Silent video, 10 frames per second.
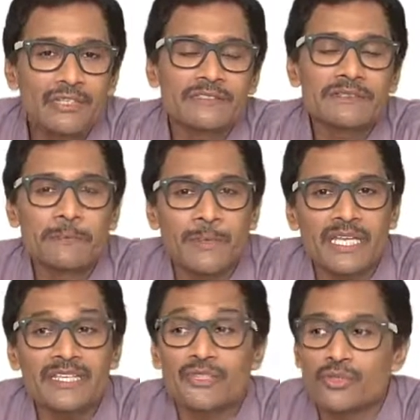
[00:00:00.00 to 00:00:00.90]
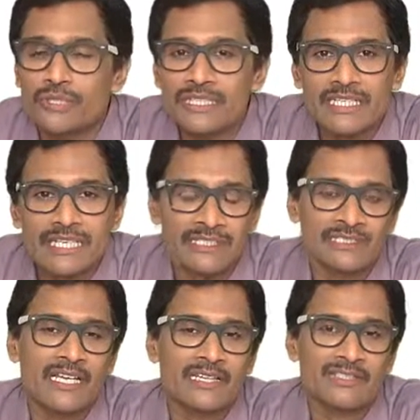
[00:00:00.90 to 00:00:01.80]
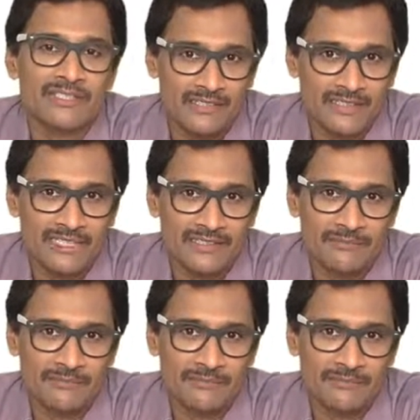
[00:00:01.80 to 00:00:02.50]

of speed during the entire journey.